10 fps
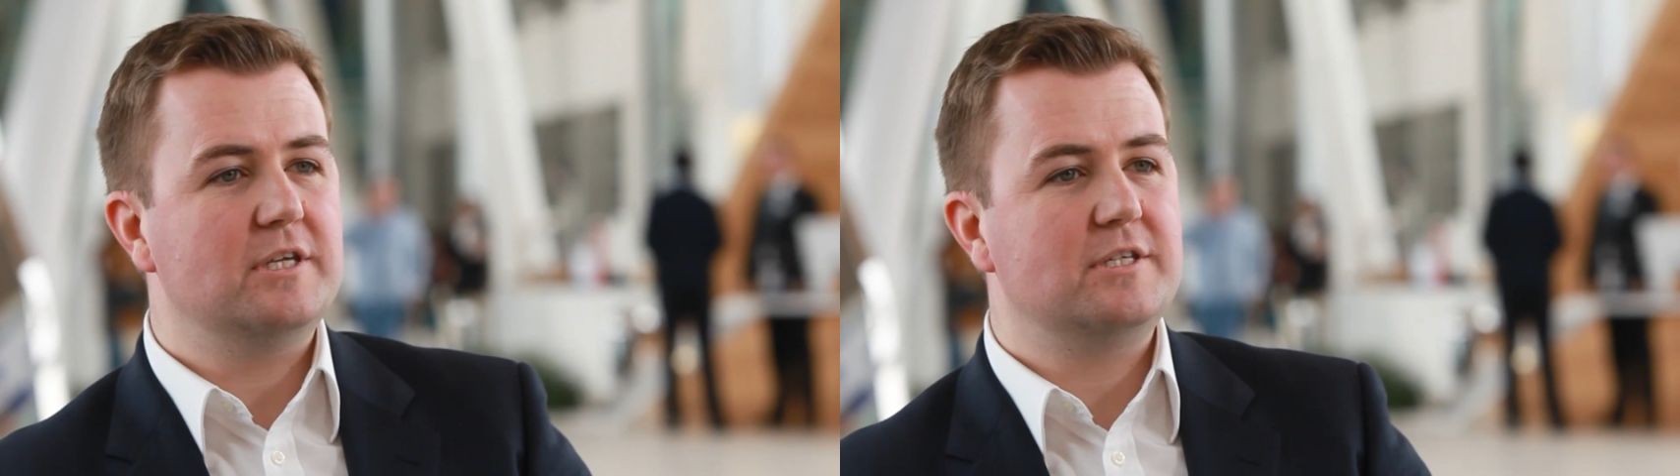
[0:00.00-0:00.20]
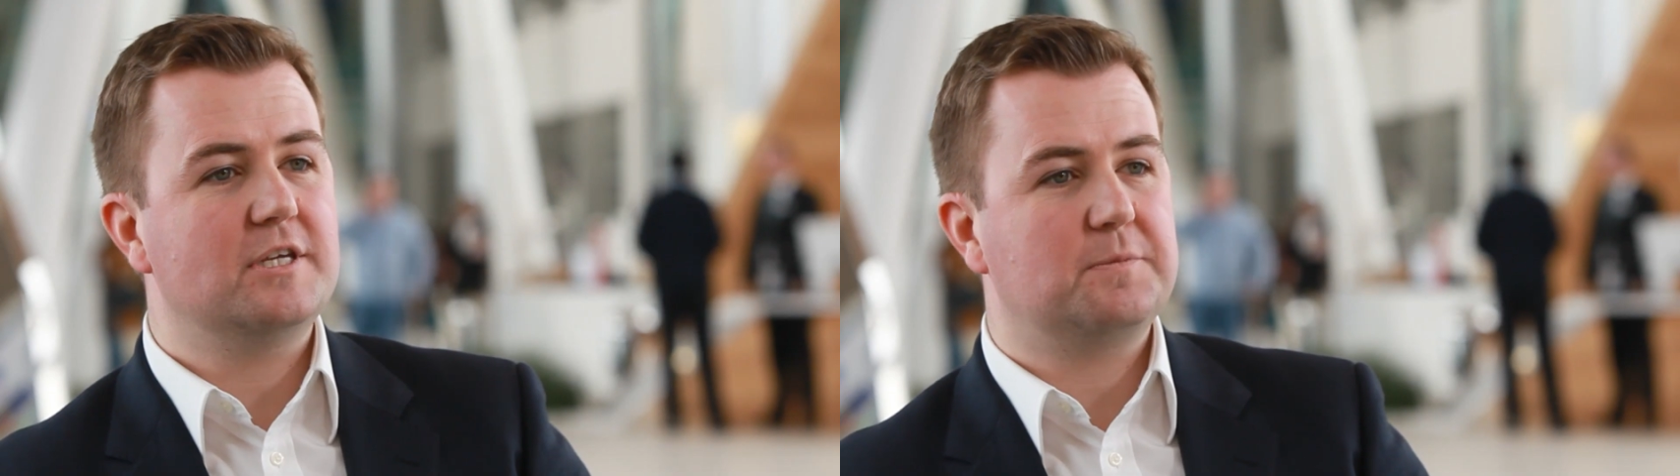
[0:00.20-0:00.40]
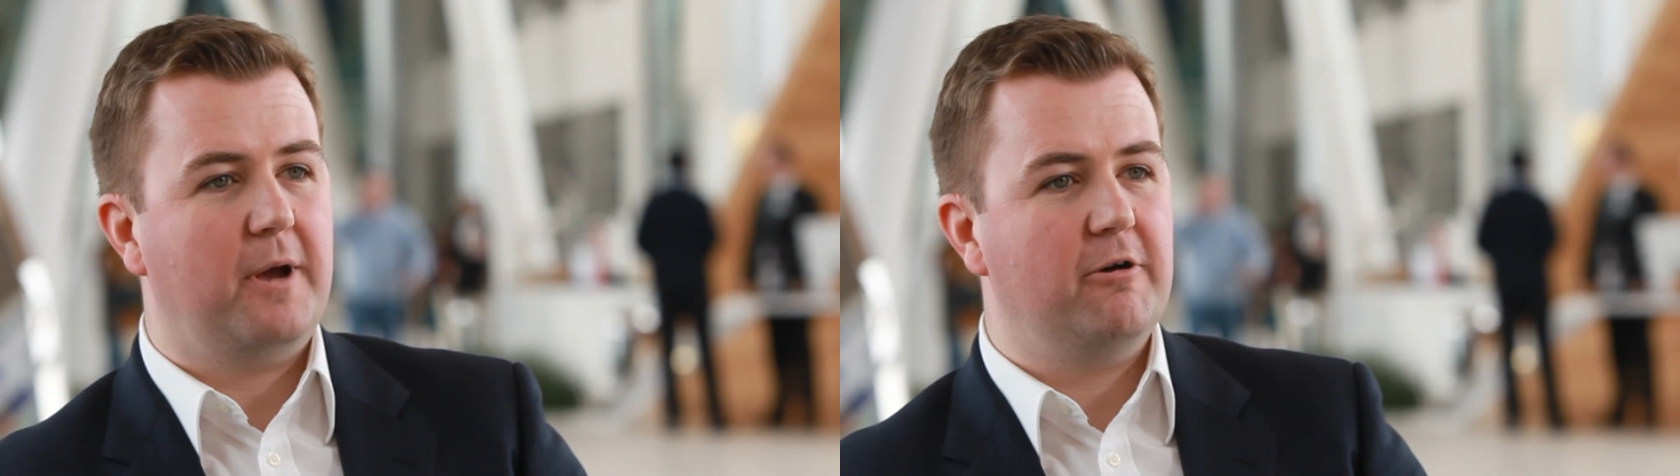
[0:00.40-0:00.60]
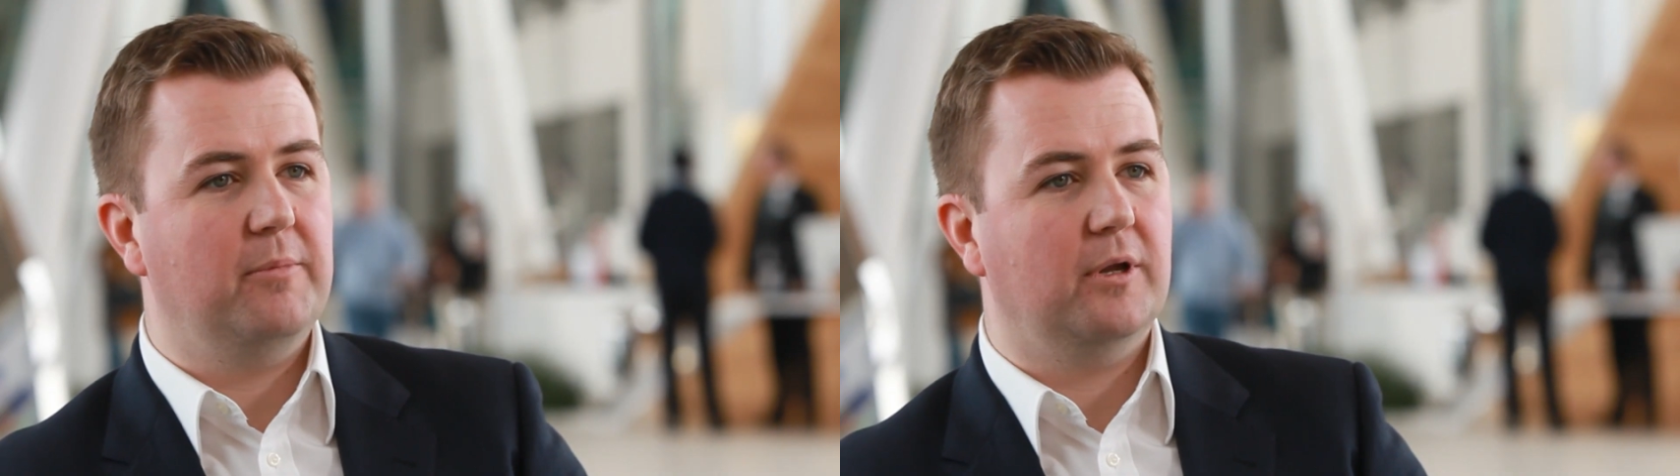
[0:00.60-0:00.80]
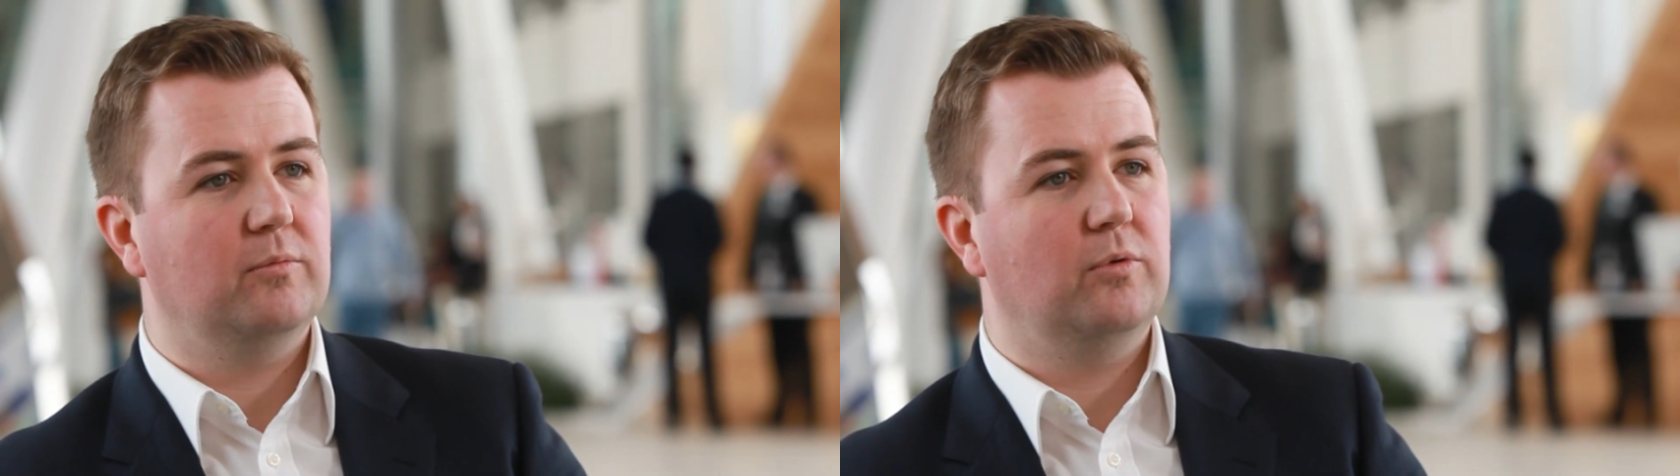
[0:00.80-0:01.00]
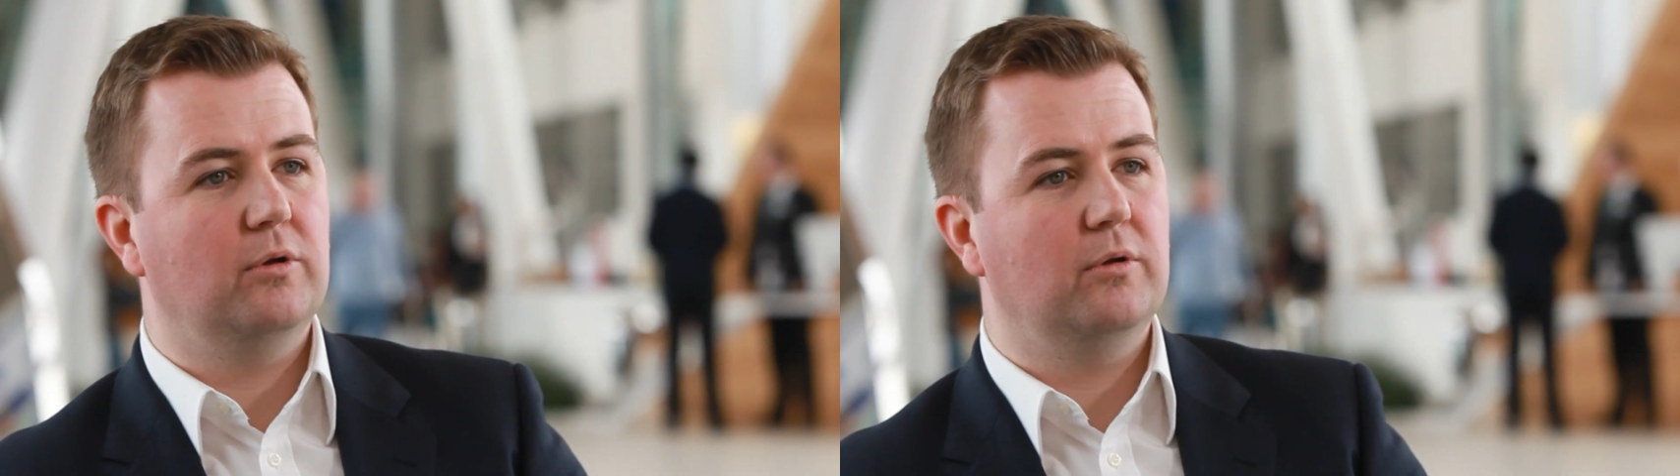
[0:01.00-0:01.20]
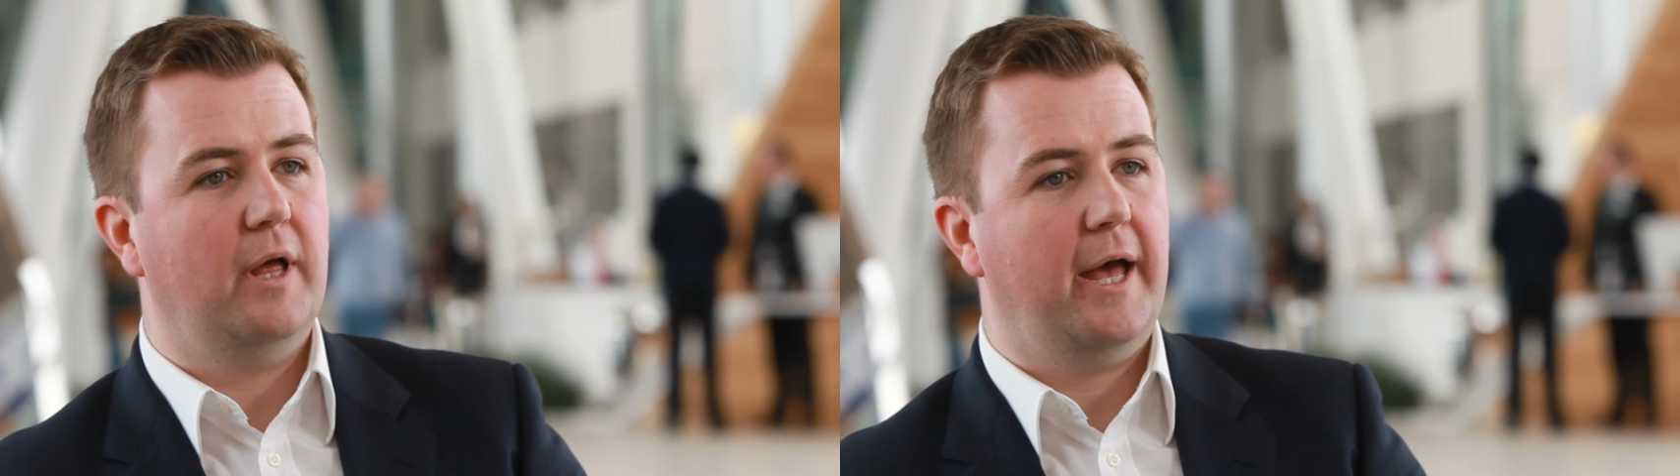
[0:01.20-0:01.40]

this experiment will